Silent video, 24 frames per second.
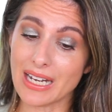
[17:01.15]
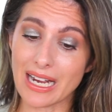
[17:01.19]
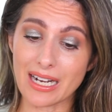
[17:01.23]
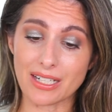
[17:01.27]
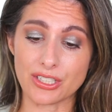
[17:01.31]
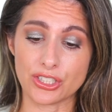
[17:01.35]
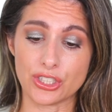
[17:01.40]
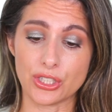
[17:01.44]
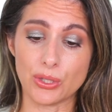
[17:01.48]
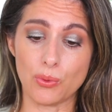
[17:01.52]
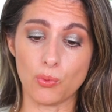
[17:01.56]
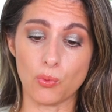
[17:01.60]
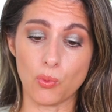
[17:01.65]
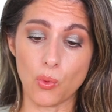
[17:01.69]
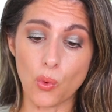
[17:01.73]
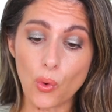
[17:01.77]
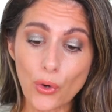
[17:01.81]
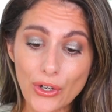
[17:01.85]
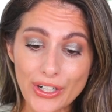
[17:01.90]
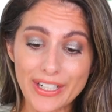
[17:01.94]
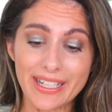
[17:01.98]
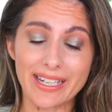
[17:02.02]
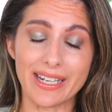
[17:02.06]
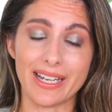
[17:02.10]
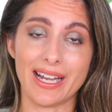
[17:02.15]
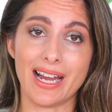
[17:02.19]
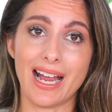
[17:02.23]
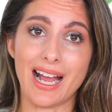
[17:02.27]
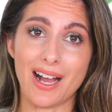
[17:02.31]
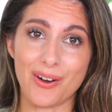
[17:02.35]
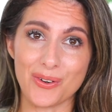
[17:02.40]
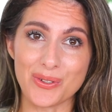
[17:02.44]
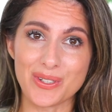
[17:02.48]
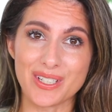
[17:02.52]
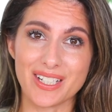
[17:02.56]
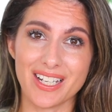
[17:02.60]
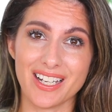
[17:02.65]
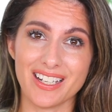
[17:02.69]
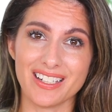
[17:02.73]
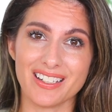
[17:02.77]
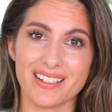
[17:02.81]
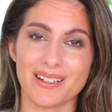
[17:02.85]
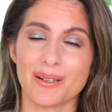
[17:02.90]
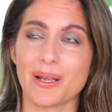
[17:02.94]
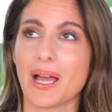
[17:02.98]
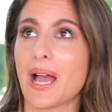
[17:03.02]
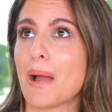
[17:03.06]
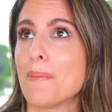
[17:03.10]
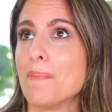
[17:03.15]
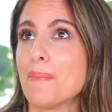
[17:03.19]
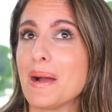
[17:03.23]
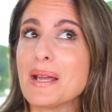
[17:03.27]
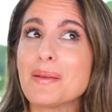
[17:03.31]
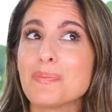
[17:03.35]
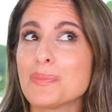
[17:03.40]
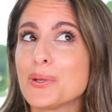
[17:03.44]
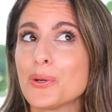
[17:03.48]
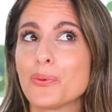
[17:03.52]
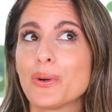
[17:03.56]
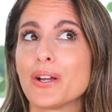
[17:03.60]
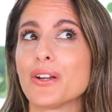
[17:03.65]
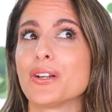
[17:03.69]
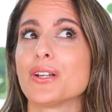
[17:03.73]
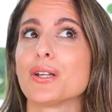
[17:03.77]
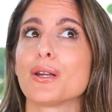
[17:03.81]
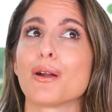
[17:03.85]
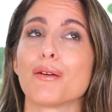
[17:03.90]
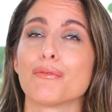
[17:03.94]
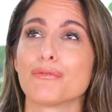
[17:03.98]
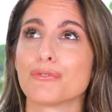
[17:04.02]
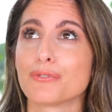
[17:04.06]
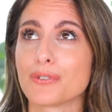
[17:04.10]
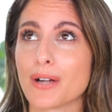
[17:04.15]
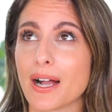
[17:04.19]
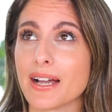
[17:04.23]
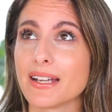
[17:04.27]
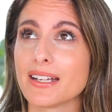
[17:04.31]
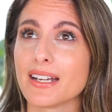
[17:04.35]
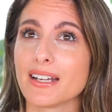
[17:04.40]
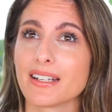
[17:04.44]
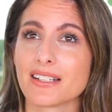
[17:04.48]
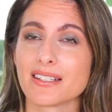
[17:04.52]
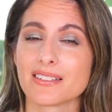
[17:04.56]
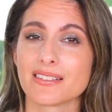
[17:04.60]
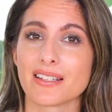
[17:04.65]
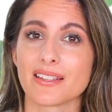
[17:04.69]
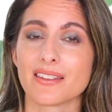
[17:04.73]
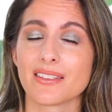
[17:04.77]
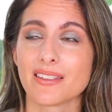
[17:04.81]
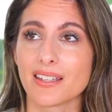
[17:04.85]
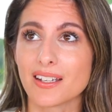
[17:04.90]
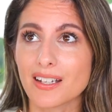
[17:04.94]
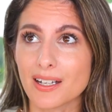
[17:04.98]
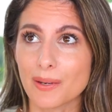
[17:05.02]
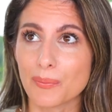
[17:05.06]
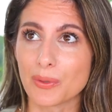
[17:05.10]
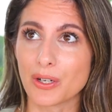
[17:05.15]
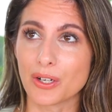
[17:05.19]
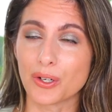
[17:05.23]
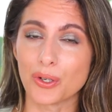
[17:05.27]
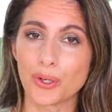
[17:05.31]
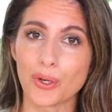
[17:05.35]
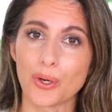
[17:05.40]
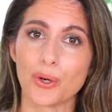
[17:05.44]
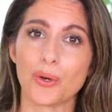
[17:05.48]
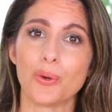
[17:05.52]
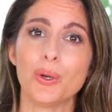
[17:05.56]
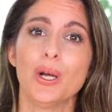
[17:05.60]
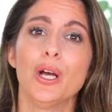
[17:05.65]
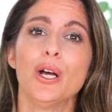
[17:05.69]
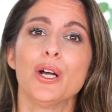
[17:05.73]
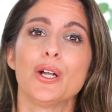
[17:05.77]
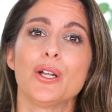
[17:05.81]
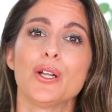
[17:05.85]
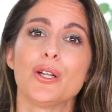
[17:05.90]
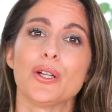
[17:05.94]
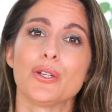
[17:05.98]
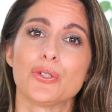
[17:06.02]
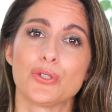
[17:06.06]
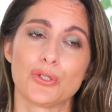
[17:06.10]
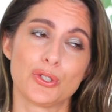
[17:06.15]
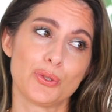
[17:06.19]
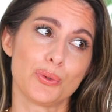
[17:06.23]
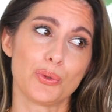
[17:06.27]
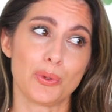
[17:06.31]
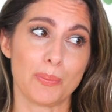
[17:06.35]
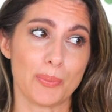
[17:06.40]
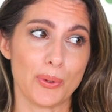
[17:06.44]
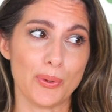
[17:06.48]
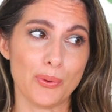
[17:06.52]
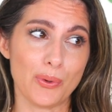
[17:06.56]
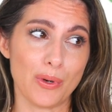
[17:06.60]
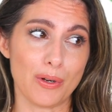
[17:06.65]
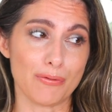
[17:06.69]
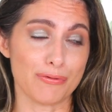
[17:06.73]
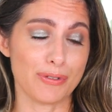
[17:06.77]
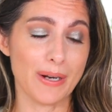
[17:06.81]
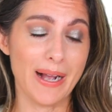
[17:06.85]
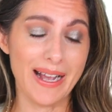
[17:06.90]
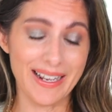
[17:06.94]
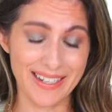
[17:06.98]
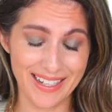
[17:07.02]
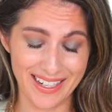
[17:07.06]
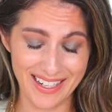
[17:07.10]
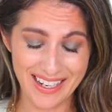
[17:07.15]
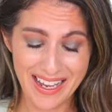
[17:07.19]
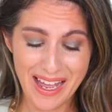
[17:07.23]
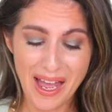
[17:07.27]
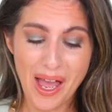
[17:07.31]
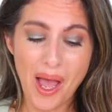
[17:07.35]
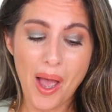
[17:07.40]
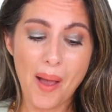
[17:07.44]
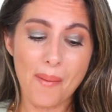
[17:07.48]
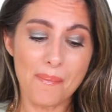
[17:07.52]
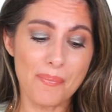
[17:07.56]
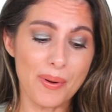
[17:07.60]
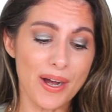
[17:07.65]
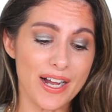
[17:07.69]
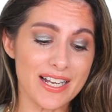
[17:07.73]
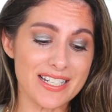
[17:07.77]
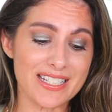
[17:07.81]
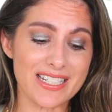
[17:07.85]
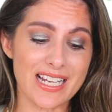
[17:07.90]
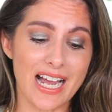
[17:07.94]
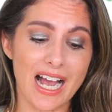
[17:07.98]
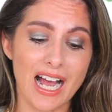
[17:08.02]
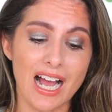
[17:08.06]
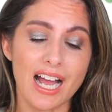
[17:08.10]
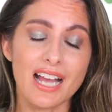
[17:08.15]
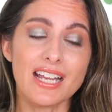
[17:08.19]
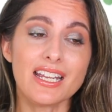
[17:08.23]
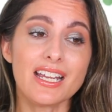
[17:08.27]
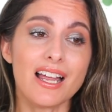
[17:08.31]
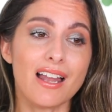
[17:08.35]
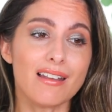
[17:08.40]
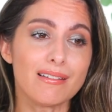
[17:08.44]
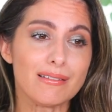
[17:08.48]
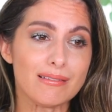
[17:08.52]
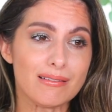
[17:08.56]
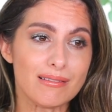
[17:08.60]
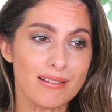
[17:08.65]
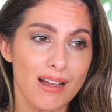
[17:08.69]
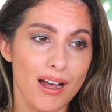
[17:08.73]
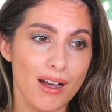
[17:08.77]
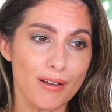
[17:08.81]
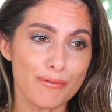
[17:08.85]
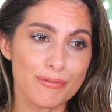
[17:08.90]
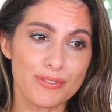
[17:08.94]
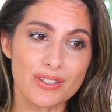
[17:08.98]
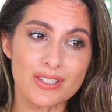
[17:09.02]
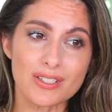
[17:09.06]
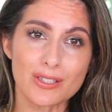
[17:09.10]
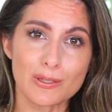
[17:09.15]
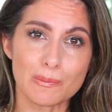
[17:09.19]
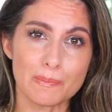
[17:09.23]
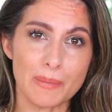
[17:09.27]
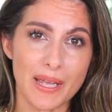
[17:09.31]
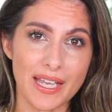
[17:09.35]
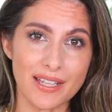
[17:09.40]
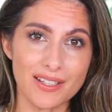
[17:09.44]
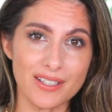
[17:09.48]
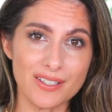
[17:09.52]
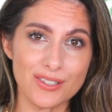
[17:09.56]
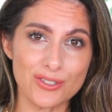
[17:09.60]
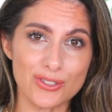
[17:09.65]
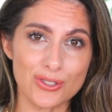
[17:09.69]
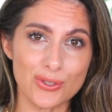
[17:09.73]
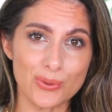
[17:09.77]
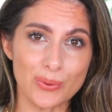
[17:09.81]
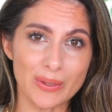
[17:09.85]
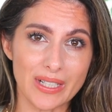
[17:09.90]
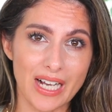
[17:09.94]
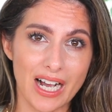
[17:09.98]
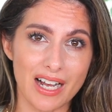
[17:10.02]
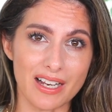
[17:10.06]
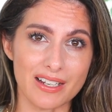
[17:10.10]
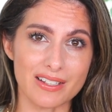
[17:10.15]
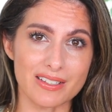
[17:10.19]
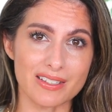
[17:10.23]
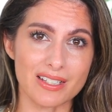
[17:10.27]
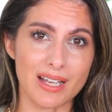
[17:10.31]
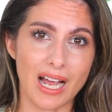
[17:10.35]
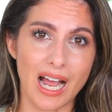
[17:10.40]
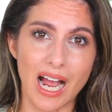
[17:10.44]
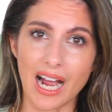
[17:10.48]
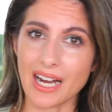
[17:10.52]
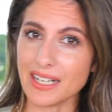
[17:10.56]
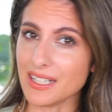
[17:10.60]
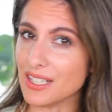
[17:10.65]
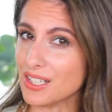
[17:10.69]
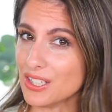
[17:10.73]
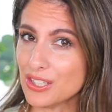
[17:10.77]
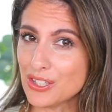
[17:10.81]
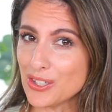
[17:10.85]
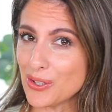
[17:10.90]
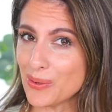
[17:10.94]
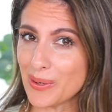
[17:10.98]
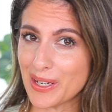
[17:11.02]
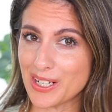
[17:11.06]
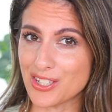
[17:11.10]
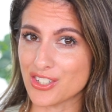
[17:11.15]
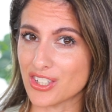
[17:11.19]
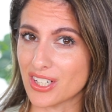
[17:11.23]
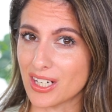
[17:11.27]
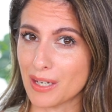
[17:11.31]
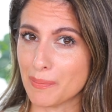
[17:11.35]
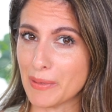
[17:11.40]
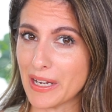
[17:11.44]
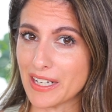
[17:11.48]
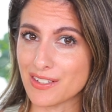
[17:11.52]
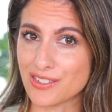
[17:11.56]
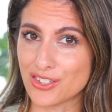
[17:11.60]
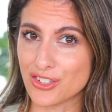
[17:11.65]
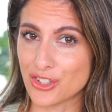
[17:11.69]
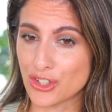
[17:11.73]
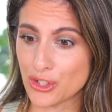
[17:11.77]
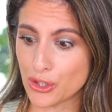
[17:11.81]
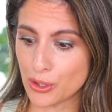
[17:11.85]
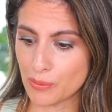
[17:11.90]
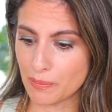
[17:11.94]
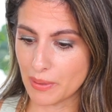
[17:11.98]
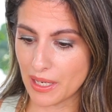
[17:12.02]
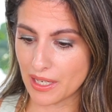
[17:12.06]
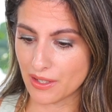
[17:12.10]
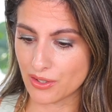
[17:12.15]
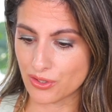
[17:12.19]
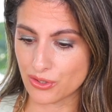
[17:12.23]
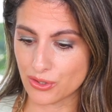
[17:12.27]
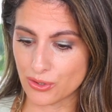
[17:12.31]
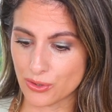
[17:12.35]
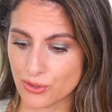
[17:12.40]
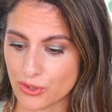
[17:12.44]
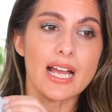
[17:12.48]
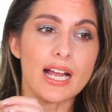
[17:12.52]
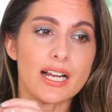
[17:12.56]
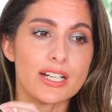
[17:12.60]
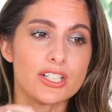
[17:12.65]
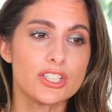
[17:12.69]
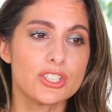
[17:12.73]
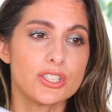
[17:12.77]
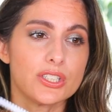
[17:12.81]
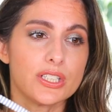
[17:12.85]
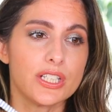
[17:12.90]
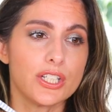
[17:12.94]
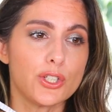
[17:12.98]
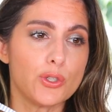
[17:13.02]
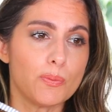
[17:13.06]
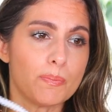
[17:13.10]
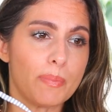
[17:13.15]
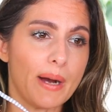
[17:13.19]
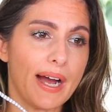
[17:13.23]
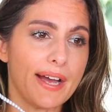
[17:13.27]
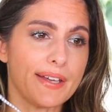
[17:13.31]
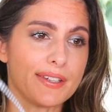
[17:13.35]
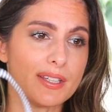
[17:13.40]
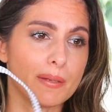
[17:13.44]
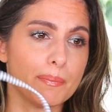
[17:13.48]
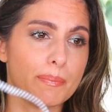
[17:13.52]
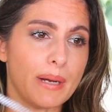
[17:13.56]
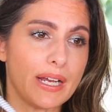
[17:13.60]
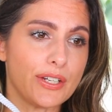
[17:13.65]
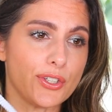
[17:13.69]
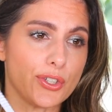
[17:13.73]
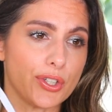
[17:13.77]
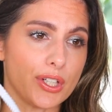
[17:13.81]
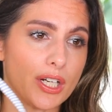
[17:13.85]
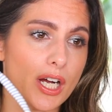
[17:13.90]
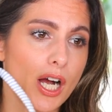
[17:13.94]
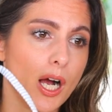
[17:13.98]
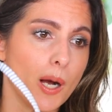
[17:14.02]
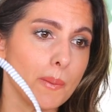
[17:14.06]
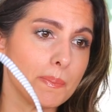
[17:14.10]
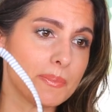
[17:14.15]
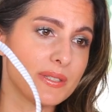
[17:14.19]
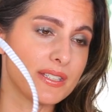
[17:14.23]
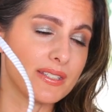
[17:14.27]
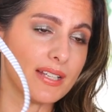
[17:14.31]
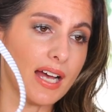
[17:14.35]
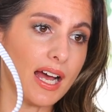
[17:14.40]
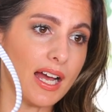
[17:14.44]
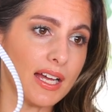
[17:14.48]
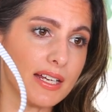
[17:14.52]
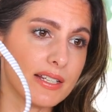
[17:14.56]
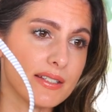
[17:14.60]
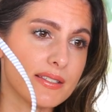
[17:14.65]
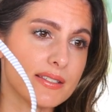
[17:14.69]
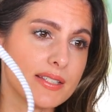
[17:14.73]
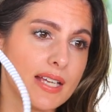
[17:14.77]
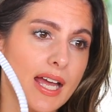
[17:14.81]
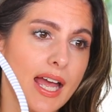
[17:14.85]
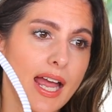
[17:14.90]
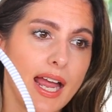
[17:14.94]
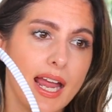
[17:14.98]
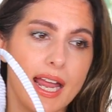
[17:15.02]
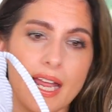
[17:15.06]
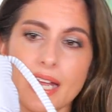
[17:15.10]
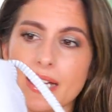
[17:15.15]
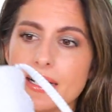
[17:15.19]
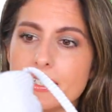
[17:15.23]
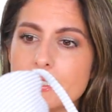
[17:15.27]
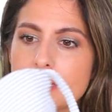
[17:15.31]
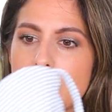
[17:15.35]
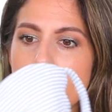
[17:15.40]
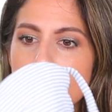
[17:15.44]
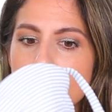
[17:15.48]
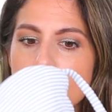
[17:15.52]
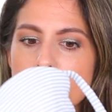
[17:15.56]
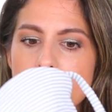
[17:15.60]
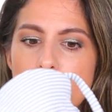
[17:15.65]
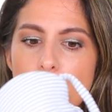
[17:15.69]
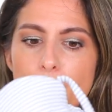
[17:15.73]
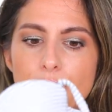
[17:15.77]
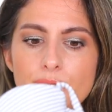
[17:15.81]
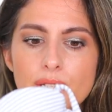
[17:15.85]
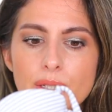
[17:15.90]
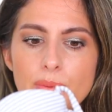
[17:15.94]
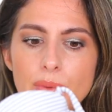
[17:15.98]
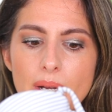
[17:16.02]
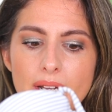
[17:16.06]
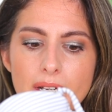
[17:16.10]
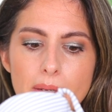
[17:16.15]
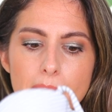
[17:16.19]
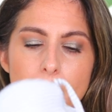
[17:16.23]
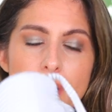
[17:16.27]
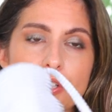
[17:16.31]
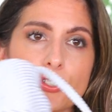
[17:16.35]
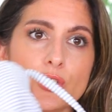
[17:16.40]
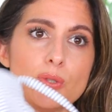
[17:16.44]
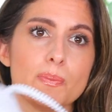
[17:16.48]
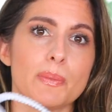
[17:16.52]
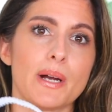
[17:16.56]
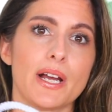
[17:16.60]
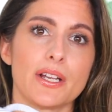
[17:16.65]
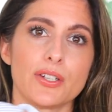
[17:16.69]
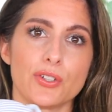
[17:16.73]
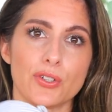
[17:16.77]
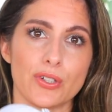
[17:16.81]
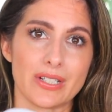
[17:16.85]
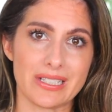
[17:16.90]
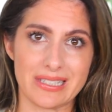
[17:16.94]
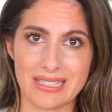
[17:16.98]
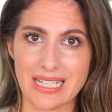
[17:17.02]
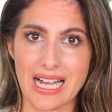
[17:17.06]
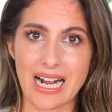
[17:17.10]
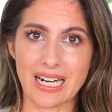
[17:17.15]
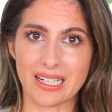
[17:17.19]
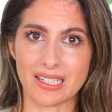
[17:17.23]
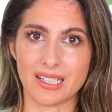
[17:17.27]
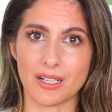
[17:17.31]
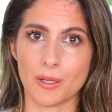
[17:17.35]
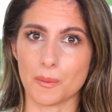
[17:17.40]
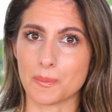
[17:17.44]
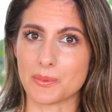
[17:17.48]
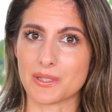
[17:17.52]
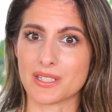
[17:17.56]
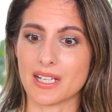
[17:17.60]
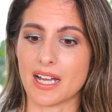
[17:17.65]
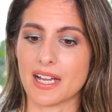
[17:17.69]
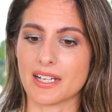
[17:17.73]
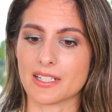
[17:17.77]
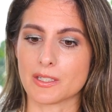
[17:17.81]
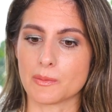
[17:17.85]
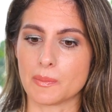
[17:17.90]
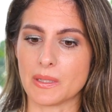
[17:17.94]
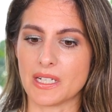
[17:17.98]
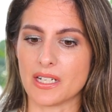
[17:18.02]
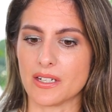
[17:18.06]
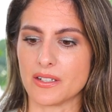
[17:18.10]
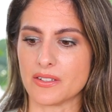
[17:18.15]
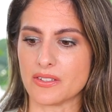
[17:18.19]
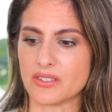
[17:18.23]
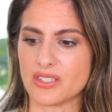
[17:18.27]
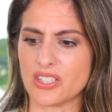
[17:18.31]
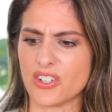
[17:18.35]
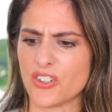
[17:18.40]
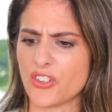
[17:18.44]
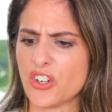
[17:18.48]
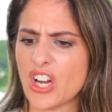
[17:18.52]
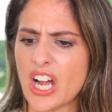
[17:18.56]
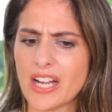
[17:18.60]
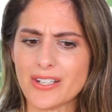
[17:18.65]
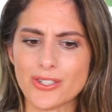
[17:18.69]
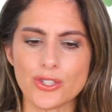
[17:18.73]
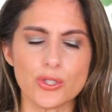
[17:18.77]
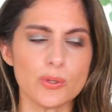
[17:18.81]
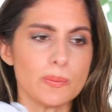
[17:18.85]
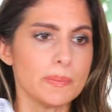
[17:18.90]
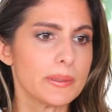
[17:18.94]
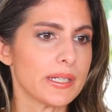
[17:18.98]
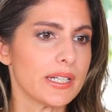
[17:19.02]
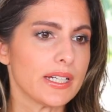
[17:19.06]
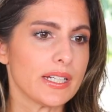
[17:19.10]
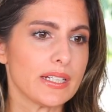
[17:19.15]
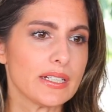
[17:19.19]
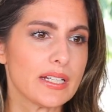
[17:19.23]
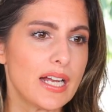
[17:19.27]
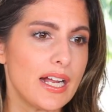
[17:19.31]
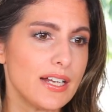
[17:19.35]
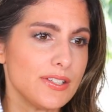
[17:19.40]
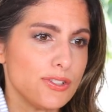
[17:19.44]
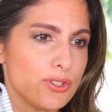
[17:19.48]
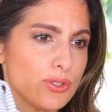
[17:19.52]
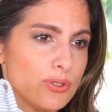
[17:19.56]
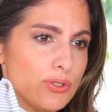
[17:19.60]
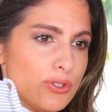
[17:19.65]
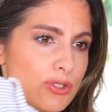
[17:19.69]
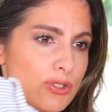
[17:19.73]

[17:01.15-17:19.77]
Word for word: actually worn it out yet. I might be wearing it on Friday because I think I'm gonna go to the pool on Friday. But I love this bathing suit, guys. I didn't know H&M had such good bathing suits. Actually, you buy them by your cup size, and I would definitely recommend you buy your exact cup size because they're not too big, not too